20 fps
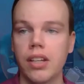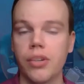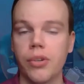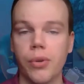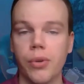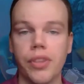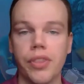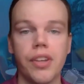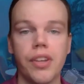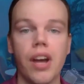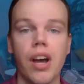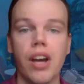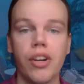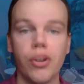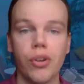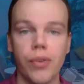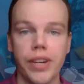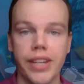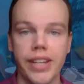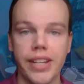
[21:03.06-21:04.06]
during the
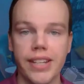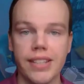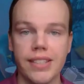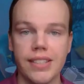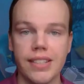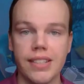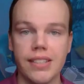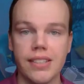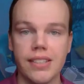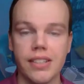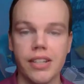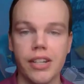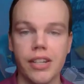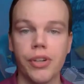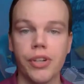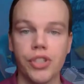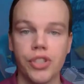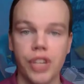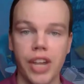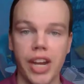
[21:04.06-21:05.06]
non-hurricane season.
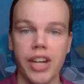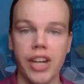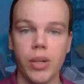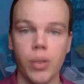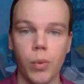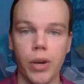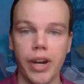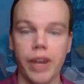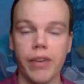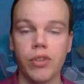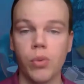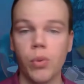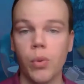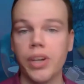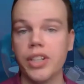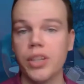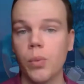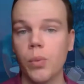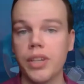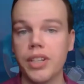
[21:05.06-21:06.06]
During January of
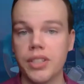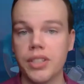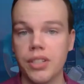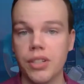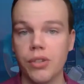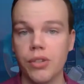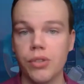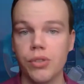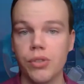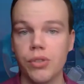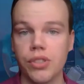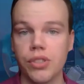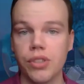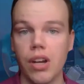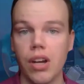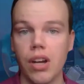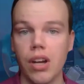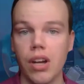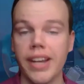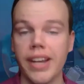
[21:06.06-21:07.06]
2022, you
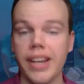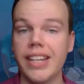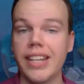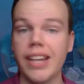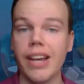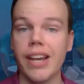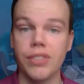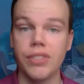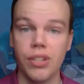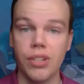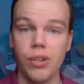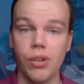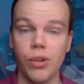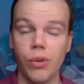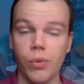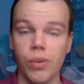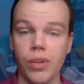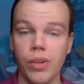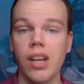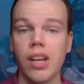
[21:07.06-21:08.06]
saw an
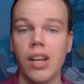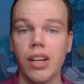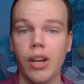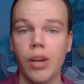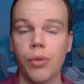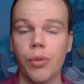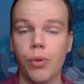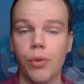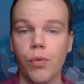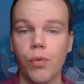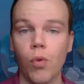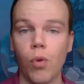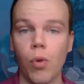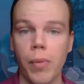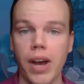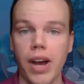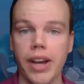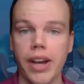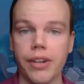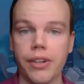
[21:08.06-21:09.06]
EF2 come through Fort
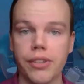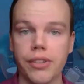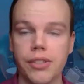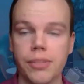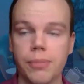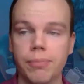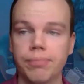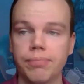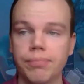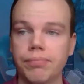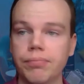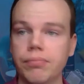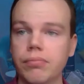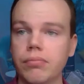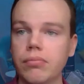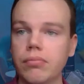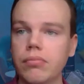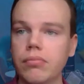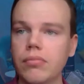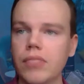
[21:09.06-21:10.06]
Myers.
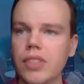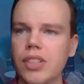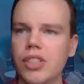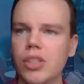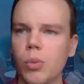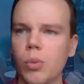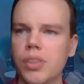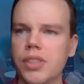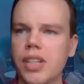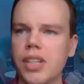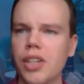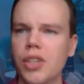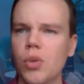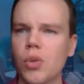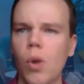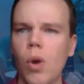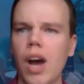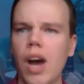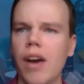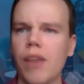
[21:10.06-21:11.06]
So with such
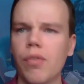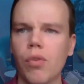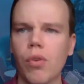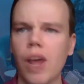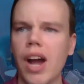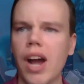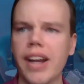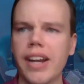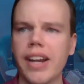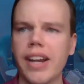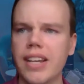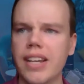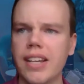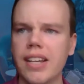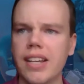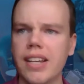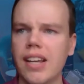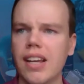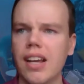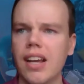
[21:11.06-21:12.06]
a wide
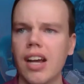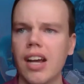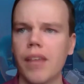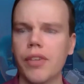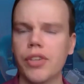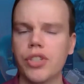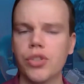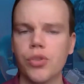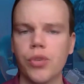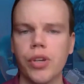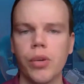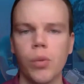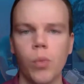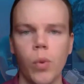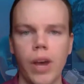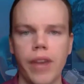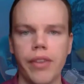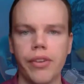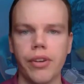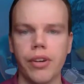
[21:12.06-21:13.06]
variety of extreme
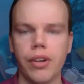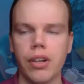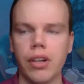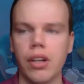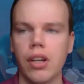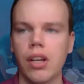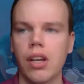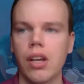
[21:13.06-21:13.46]
weather,